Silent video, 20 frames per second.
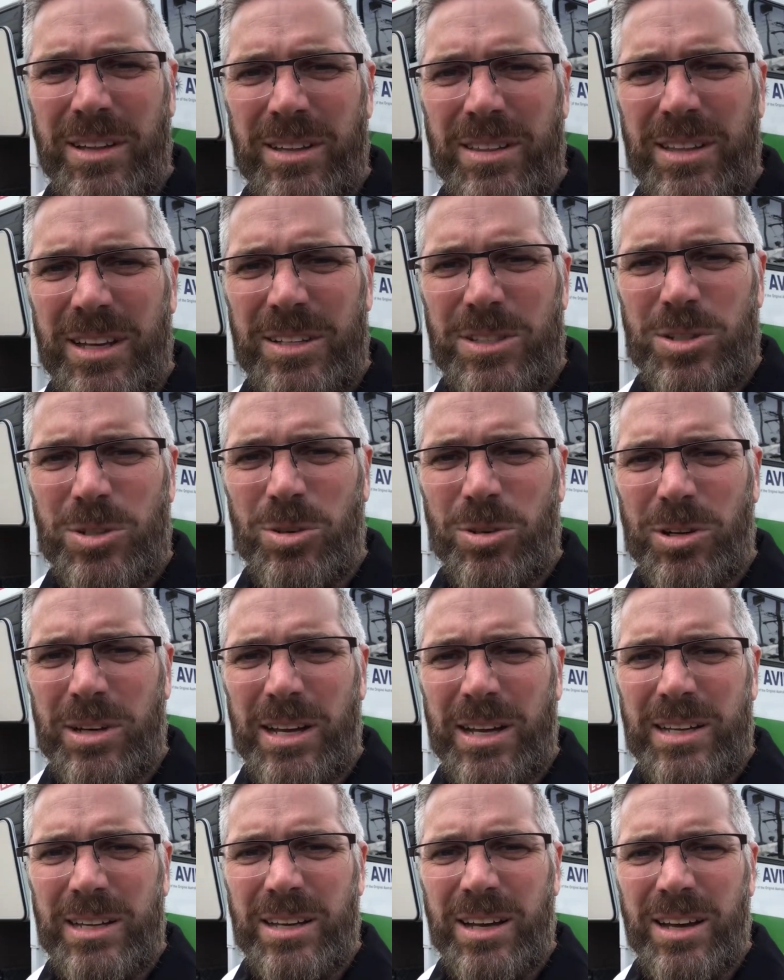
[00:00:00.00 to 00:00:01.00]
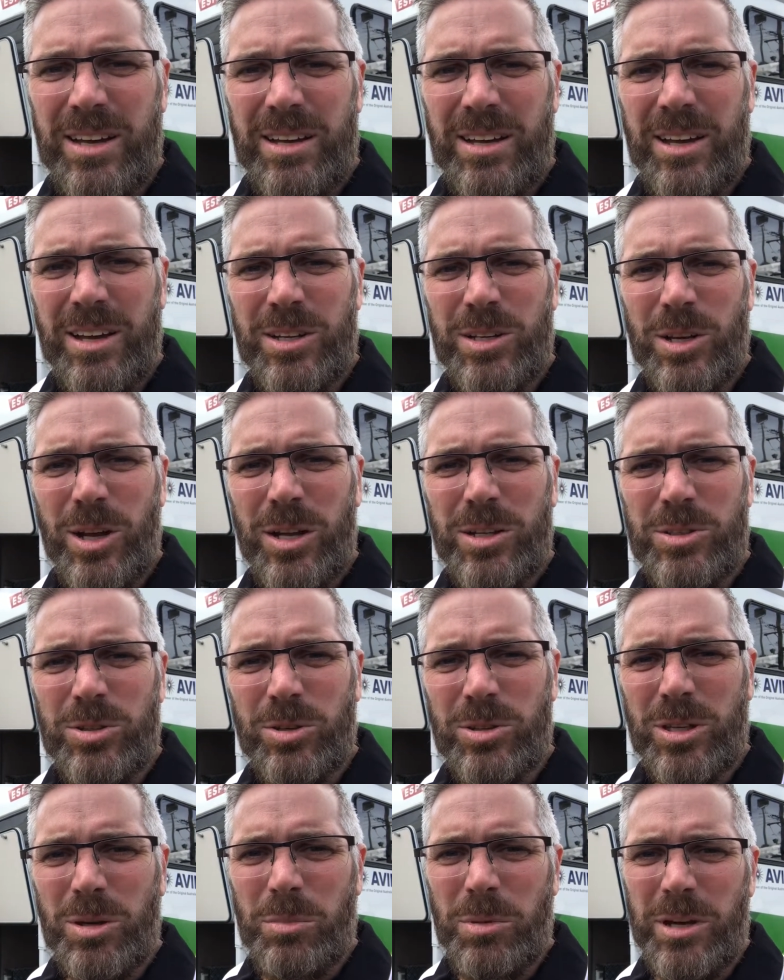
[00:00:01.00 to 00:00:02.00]
that's got a
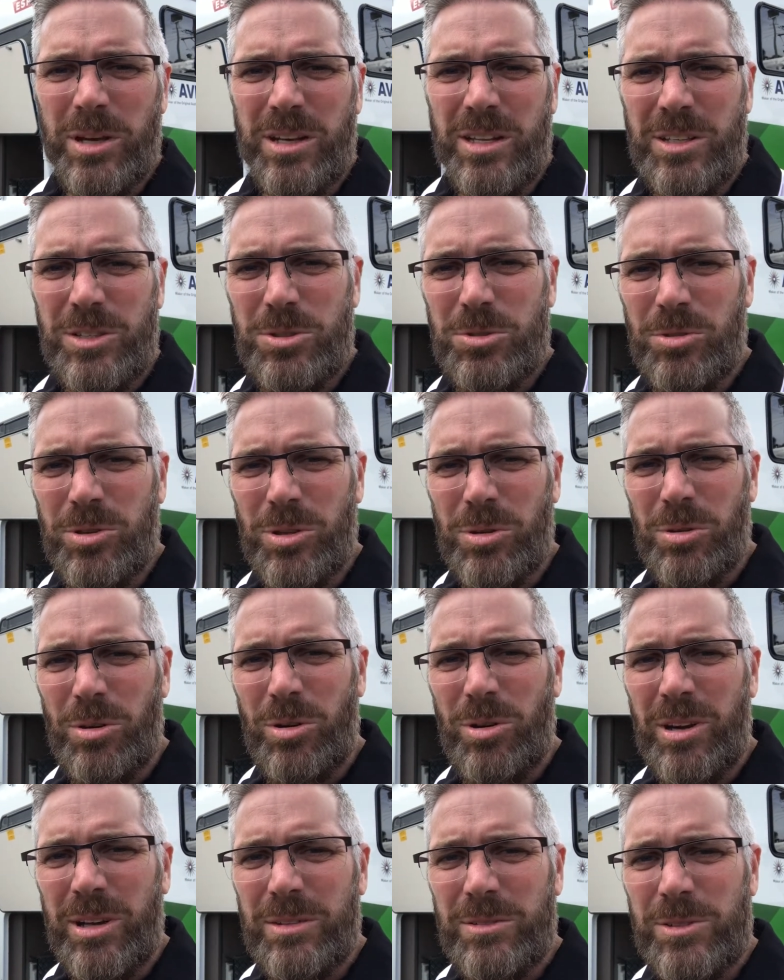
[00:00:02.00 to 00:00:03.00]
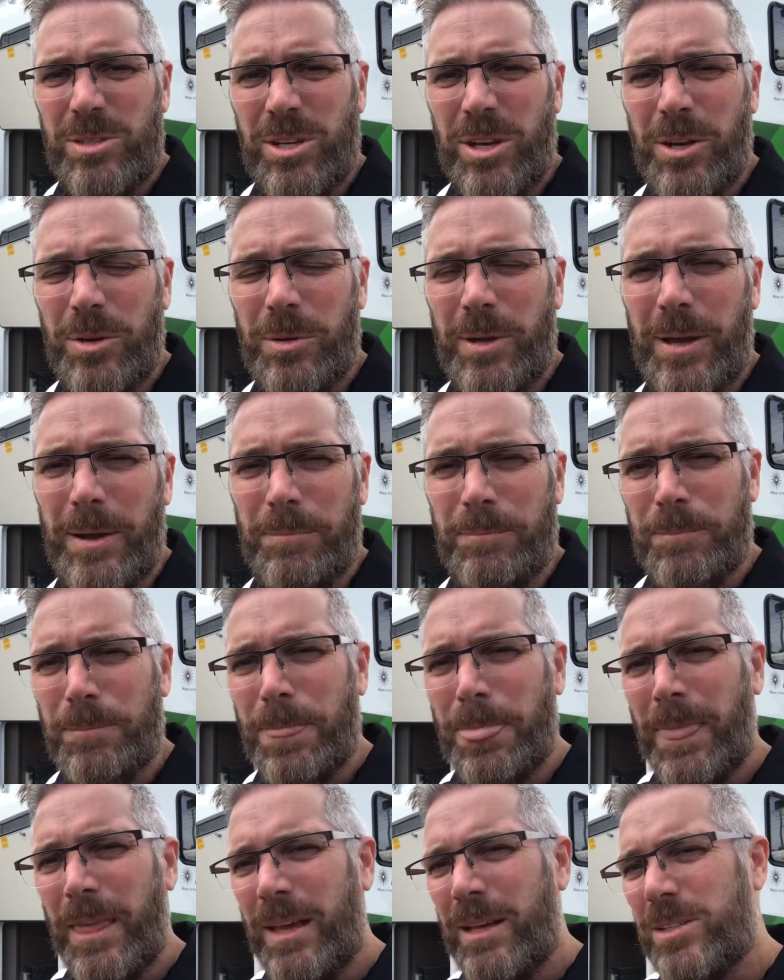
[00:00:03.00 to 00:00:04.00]
documented history, all right? So yeah,
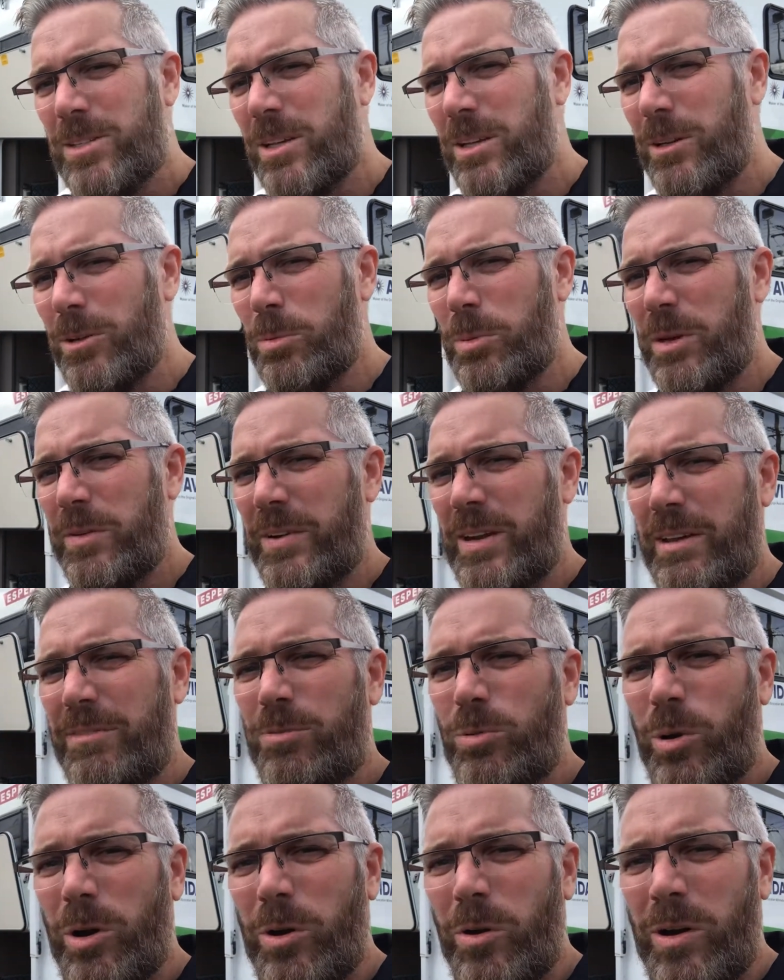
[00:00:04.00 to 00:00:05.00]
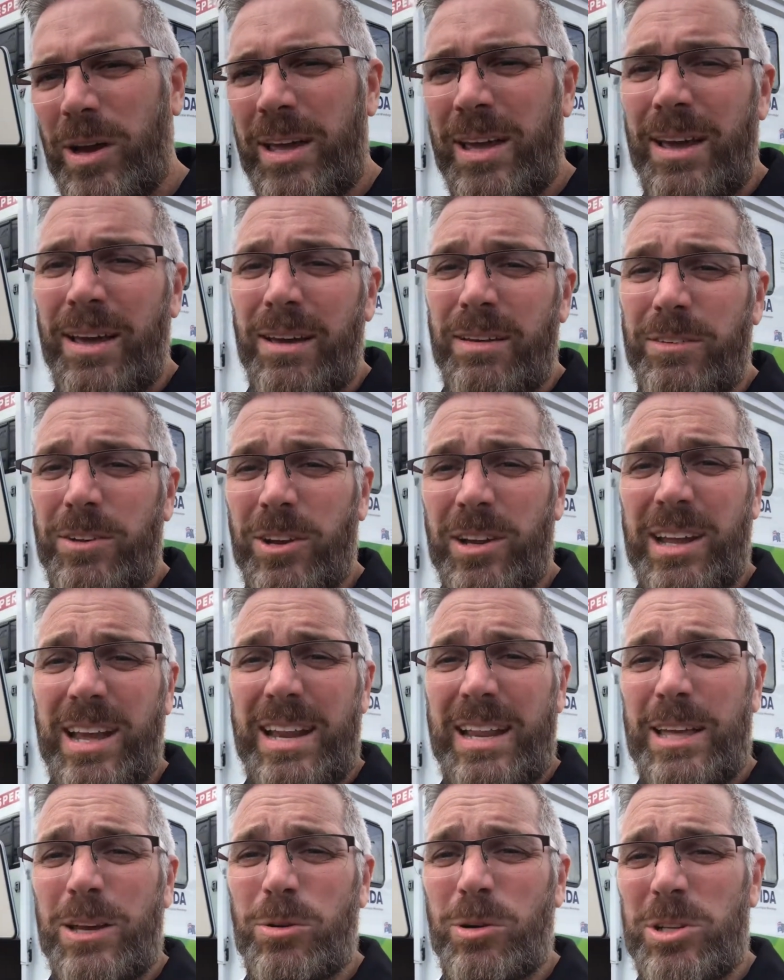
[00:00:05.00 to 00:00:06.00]
so a little bit of an FYI. If you've got
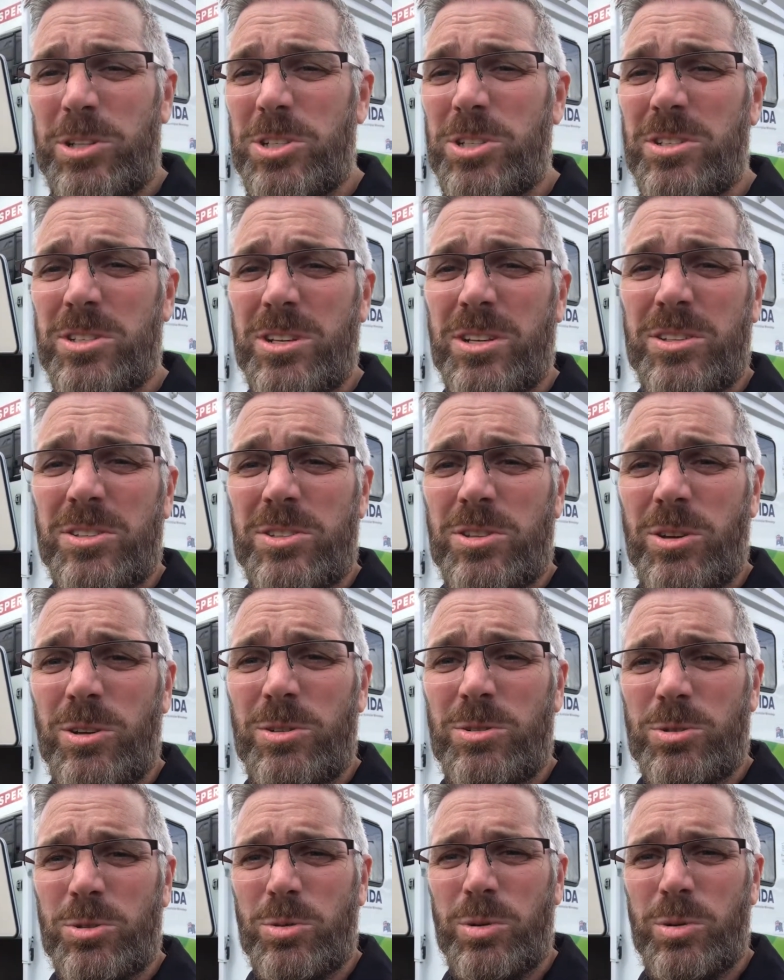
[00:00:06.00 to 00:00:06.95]
any questions, concerns or